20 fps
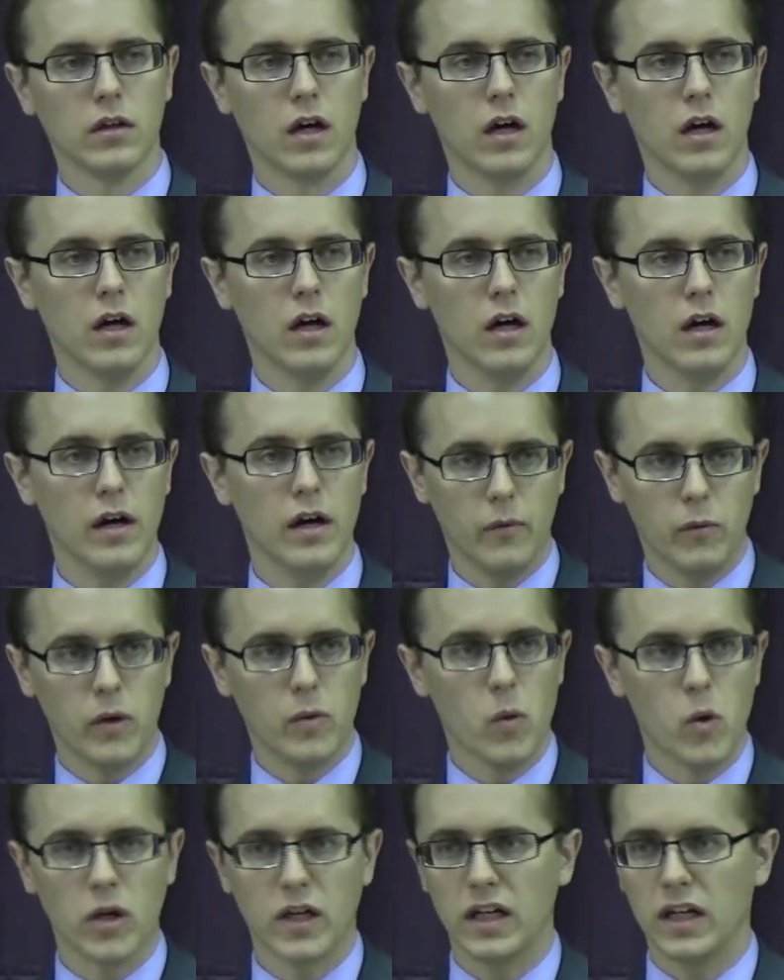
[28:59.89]
Uh, and we
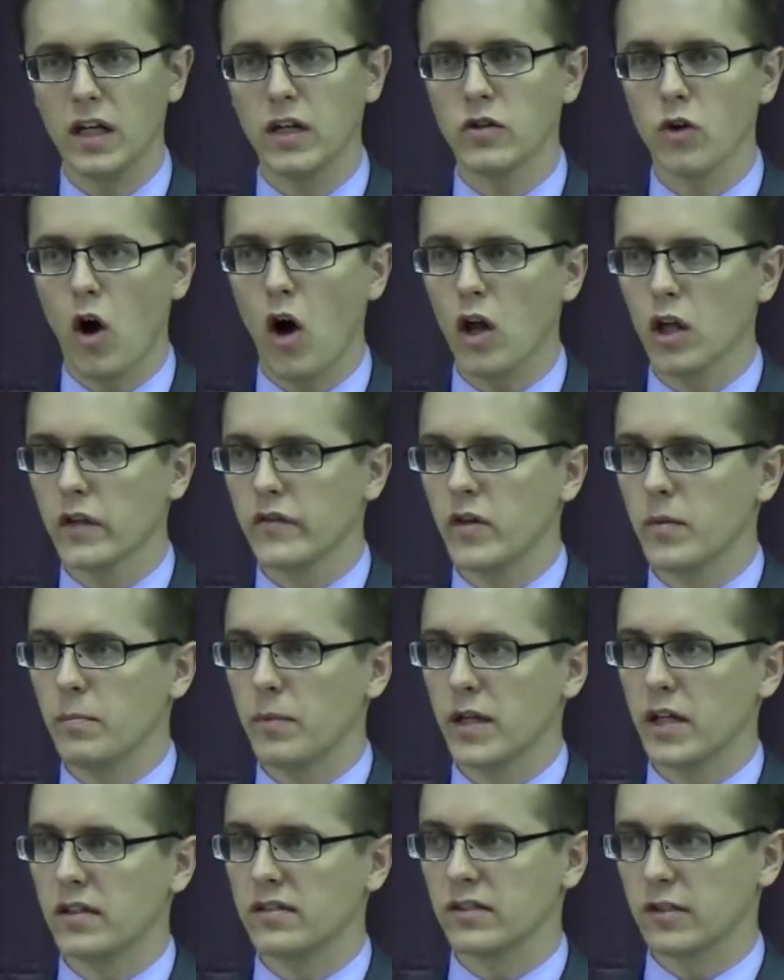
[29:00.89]
won't get into all of it,
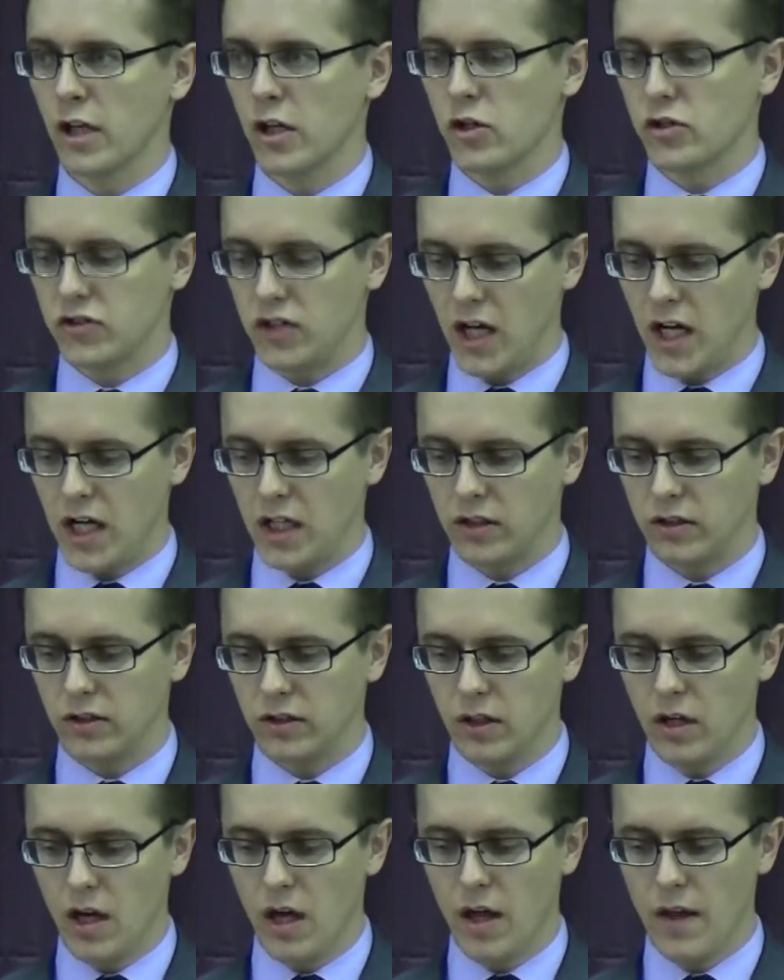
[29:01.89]
but it's an understanding
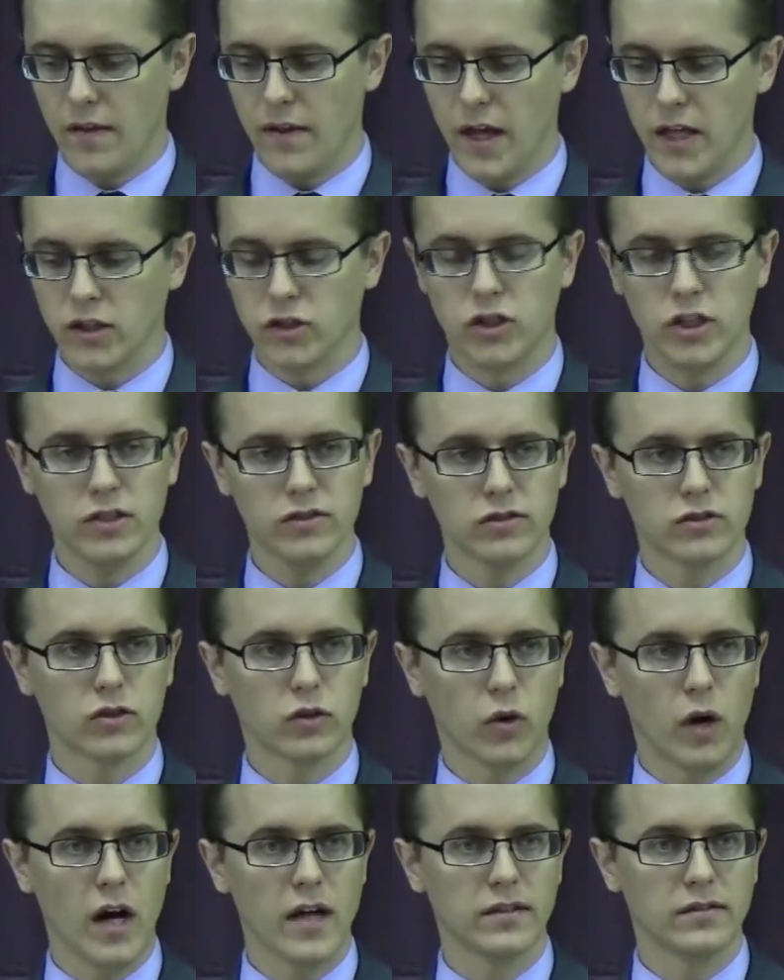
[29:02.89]
that, that Jesus
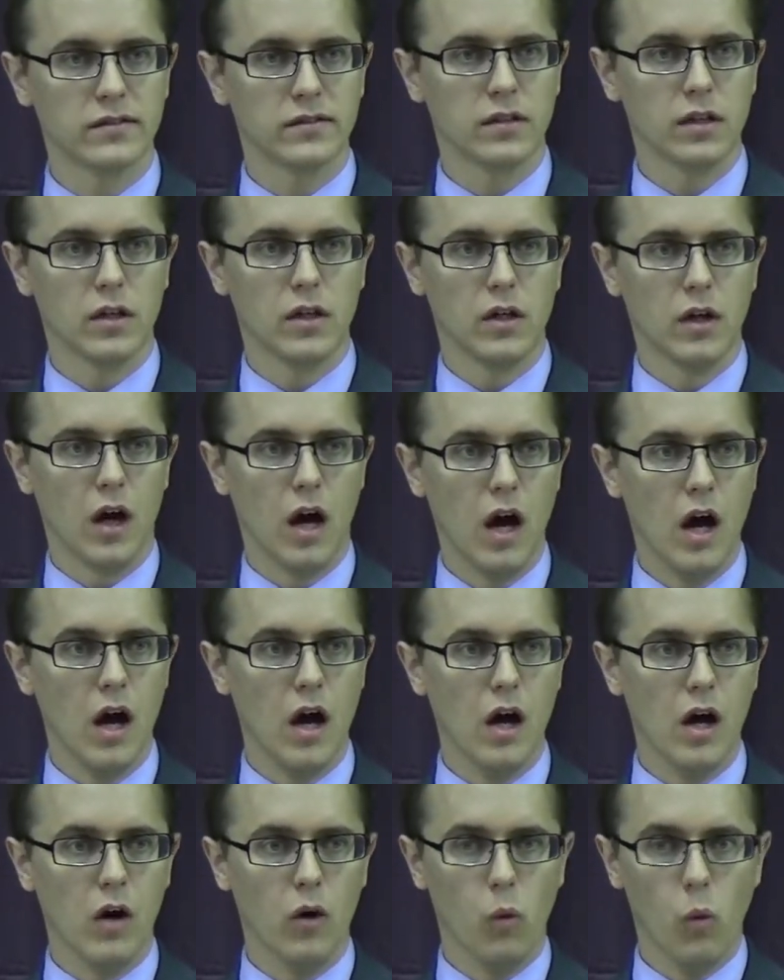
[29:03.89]
Christ
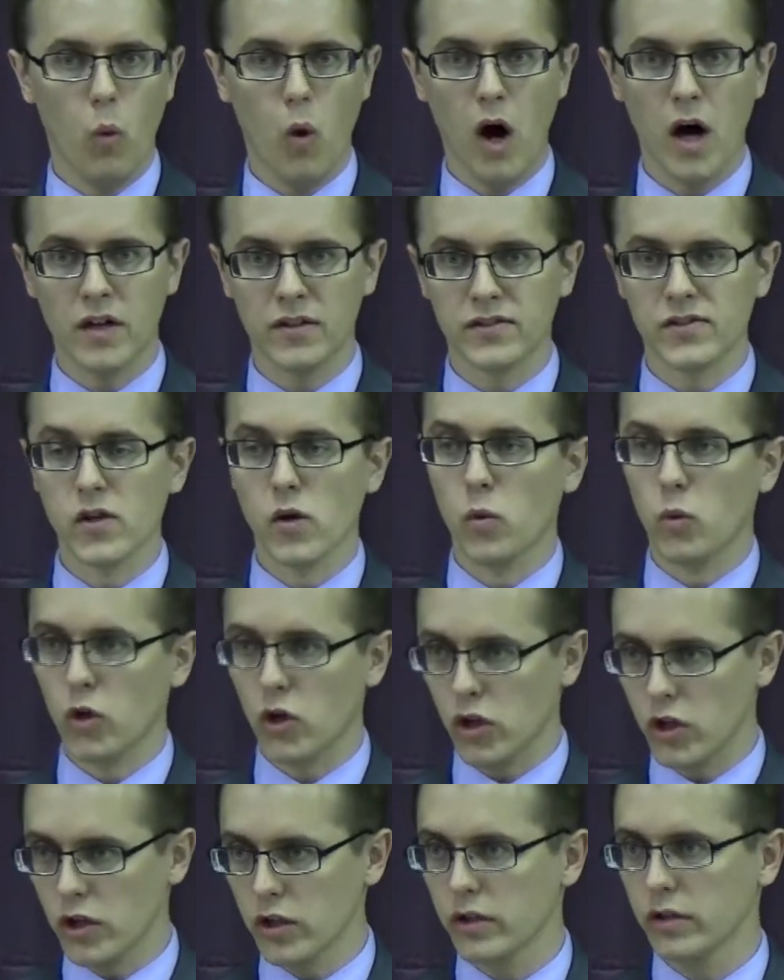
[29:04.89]
uh, was the
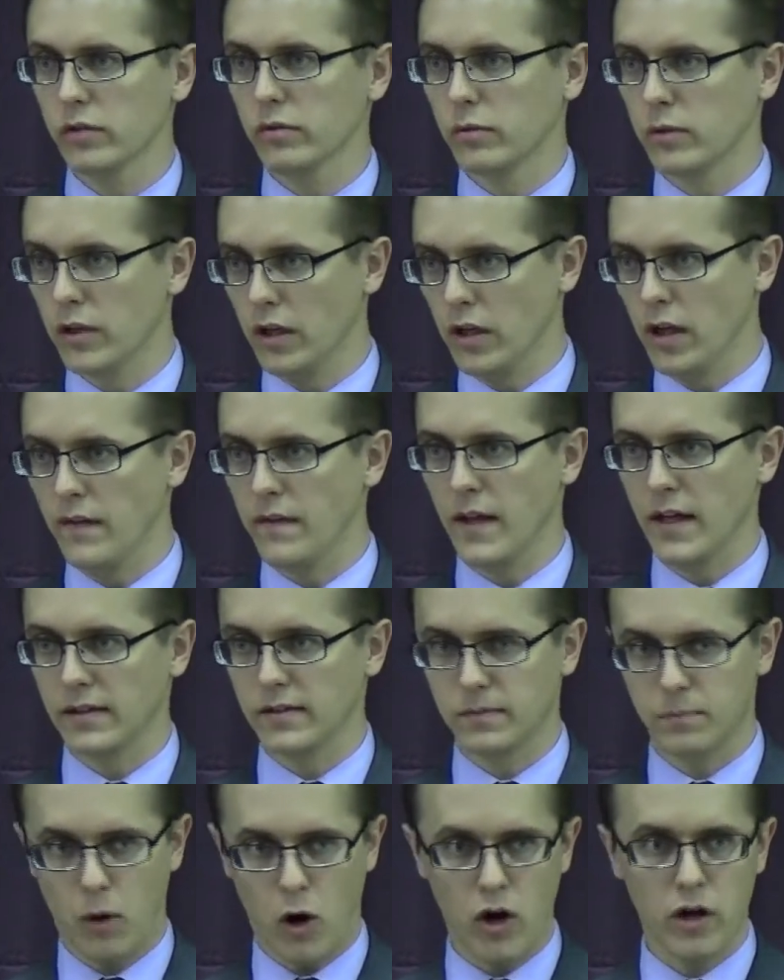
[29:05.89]
Word. We,
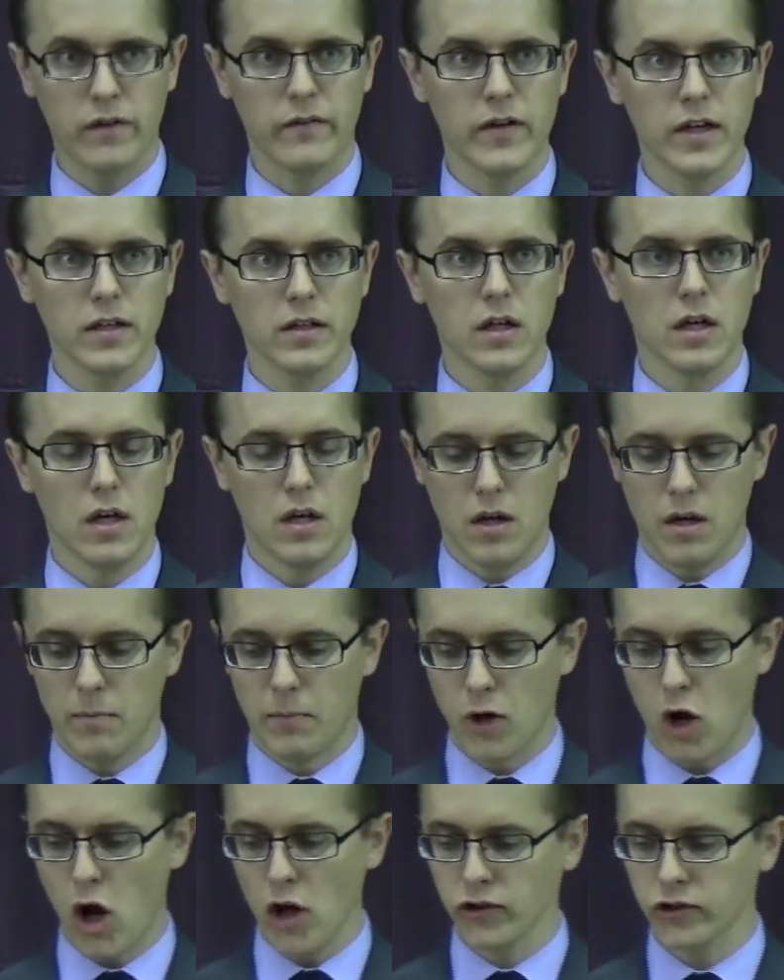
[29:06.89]
that's part of it.
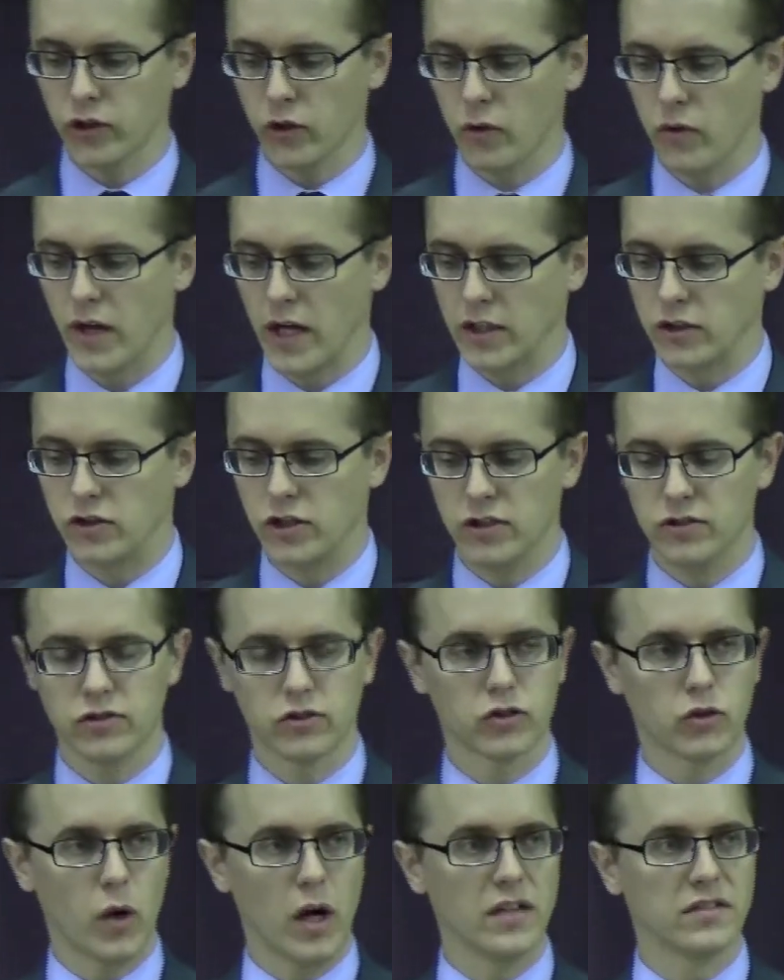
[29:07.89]
But also that
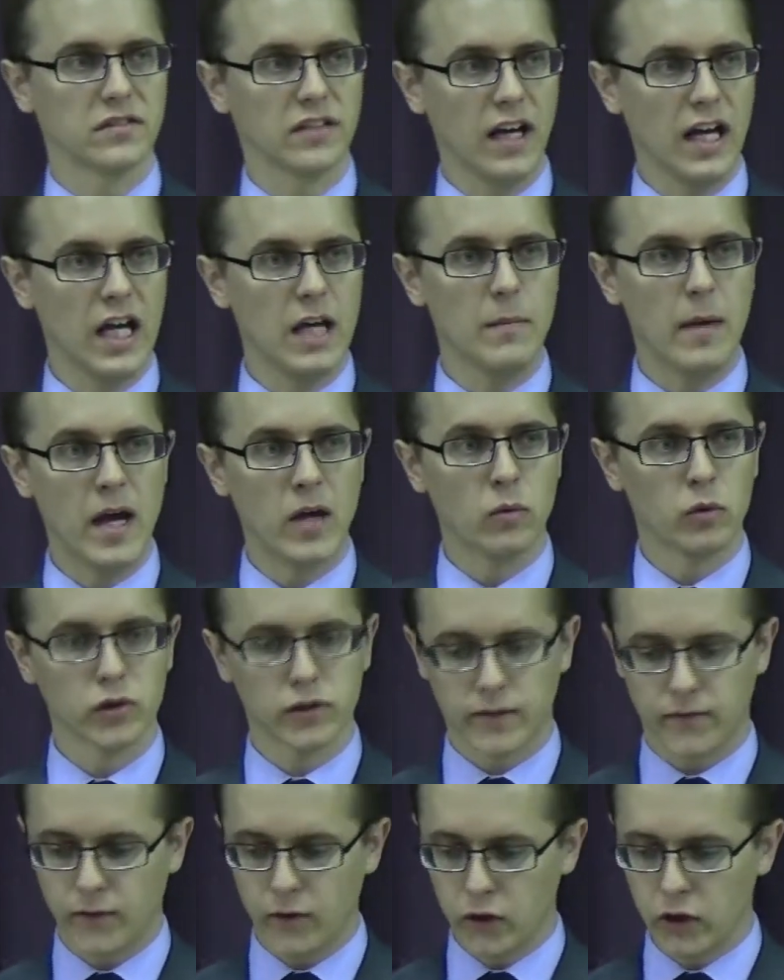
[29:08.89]
Jesus Christ came and
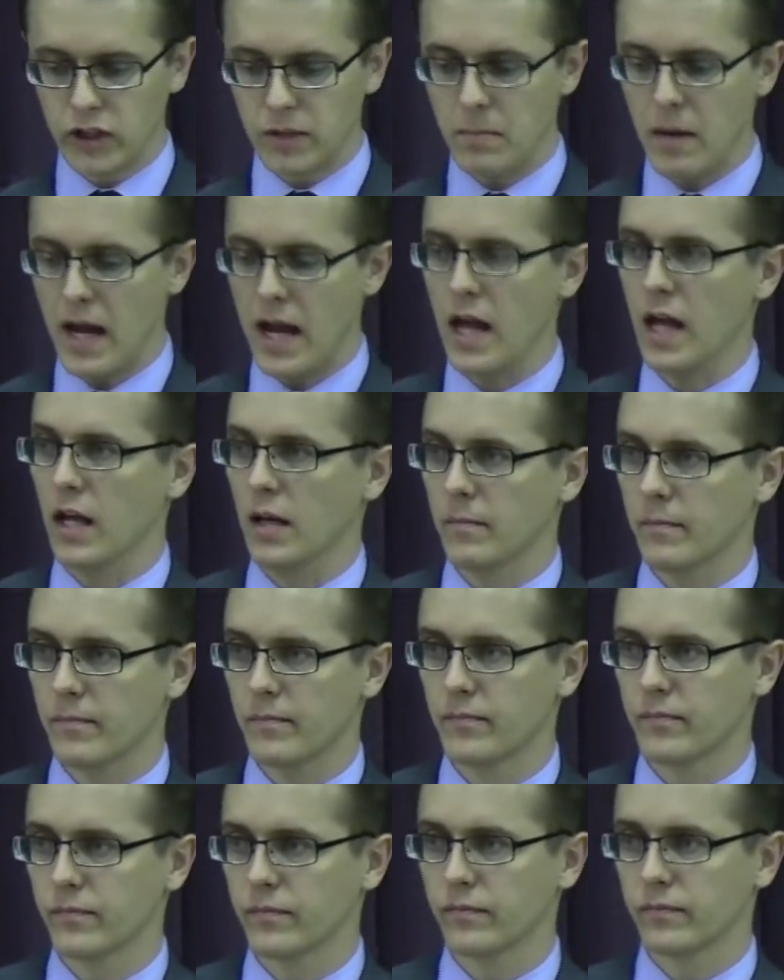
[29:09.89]
was fully man.
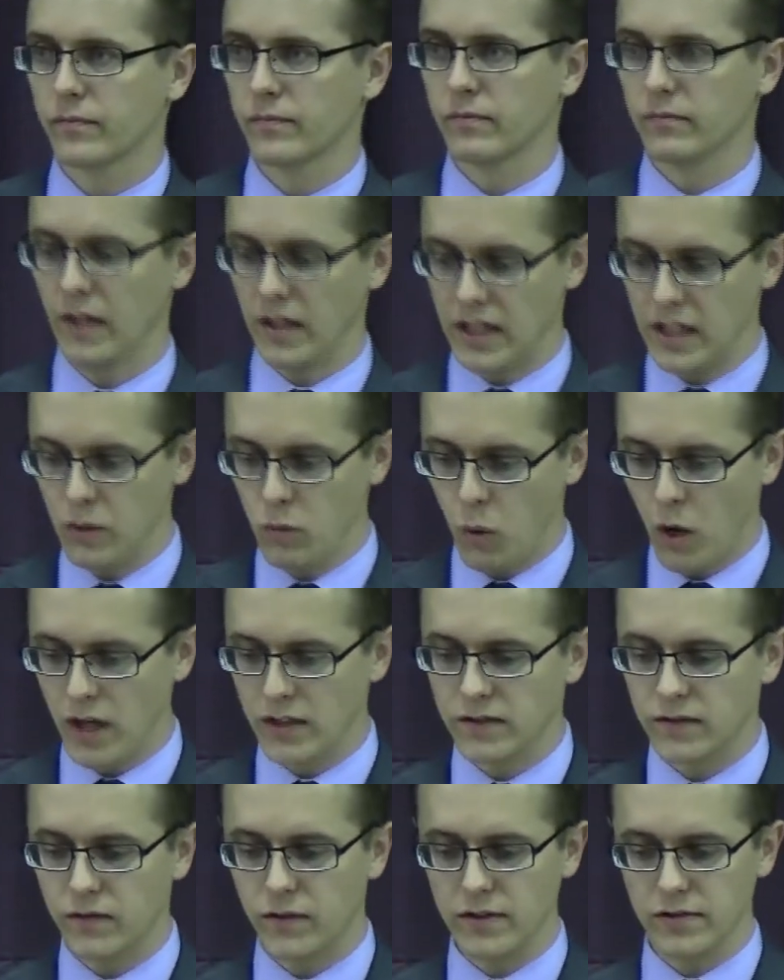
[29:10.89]
That he
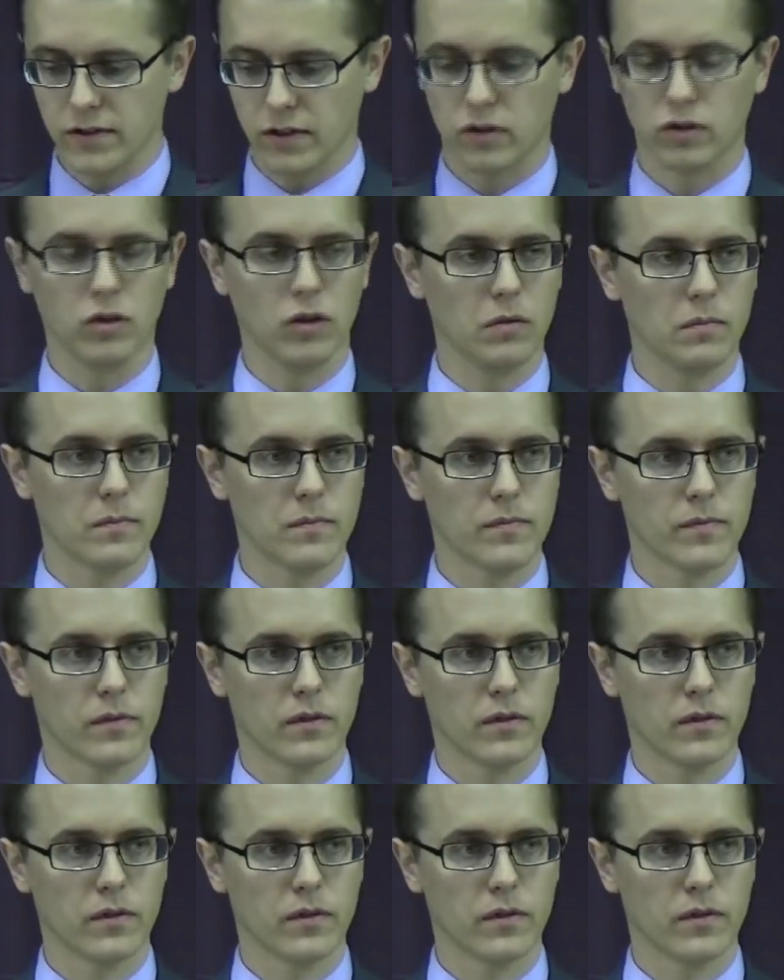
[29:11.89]
was physical.